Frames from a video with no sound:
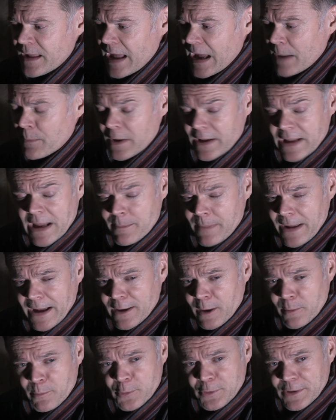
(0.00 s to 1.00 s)
And when I came
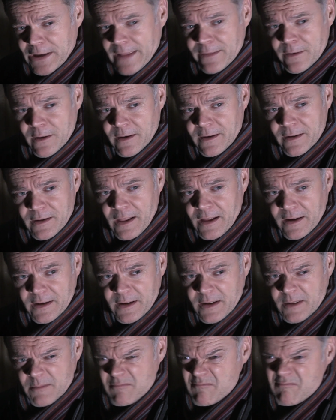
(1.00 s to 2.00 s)
back, I put together like
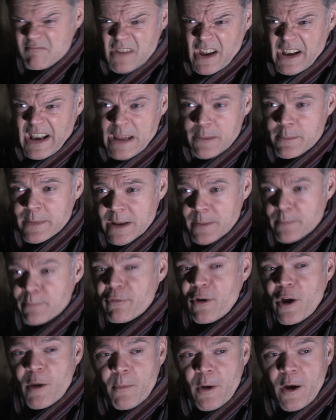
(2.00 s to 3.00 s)
an 8-minute
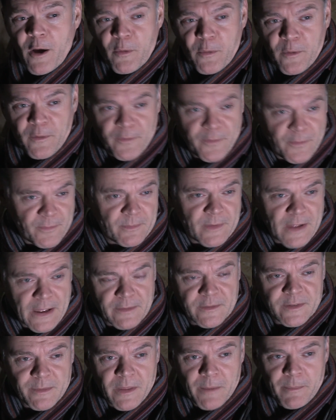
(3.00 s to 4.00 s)
promo
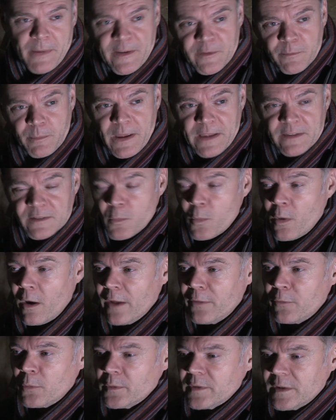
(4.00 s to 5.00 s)
of some of the best bits and why
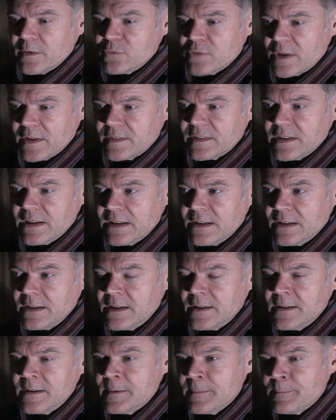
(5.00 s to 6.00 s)
I thought it was interesting.
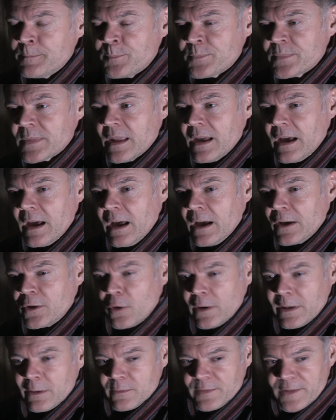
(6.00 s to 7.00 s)
Got a
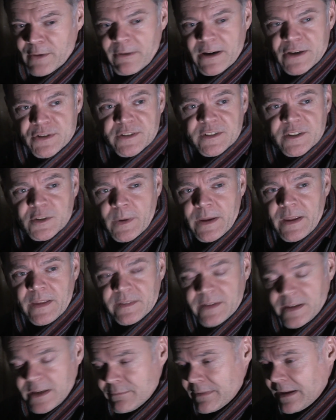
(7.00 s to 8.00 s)
little narration to it,
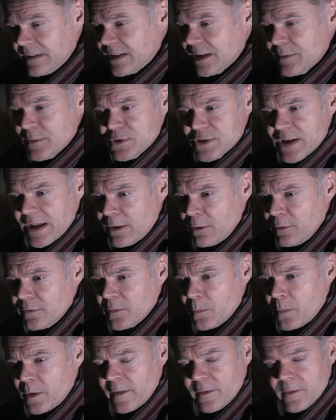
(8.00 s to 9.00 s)
sent it around TV channels,
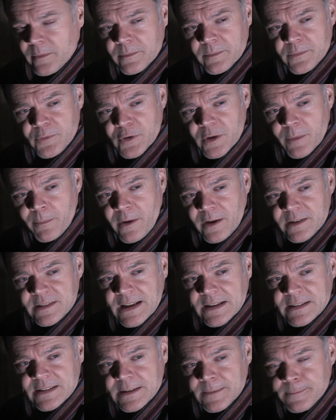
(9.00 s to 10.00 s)
and one of them took a
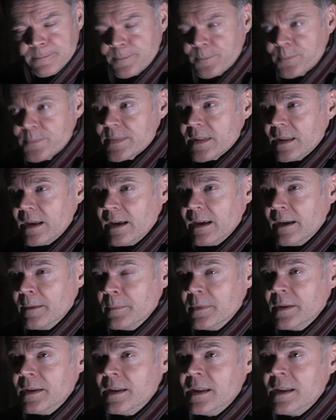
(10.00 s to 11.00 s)
bite at it.
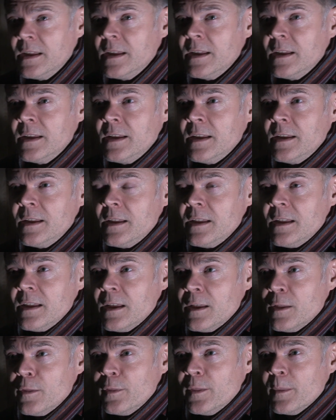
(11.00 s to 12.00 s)

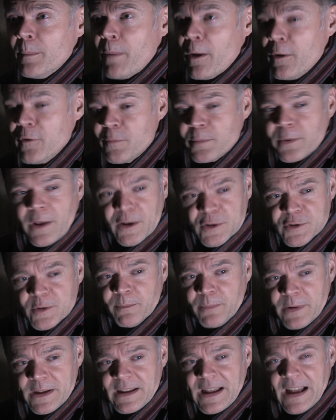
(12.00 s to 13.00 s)
The post-production
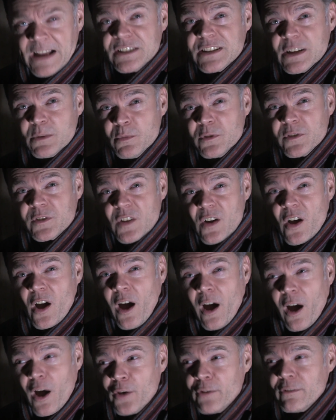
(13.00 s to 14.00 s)
bit actually was
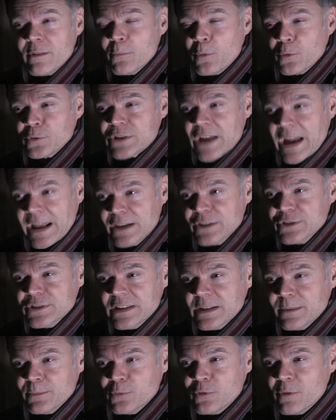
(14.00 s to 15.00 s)
harder and more
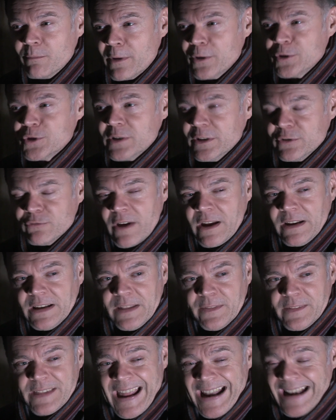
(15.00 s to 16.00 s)
challenging and more emotionally
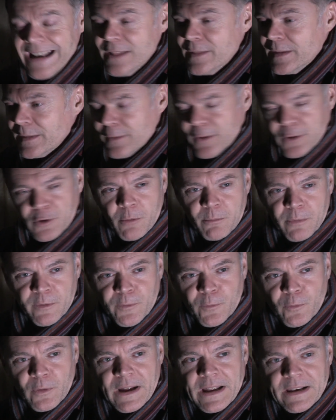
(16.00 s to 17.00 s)
draining than anything that had gone
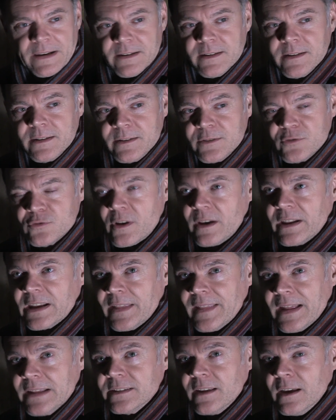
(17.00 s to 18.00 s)
beforehand, trying to
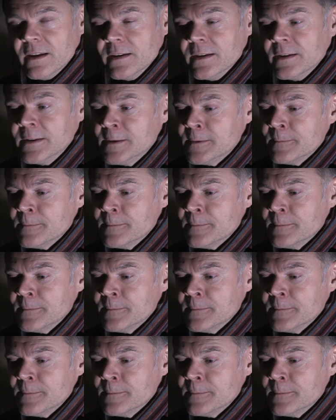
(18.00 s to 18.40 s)
get that done.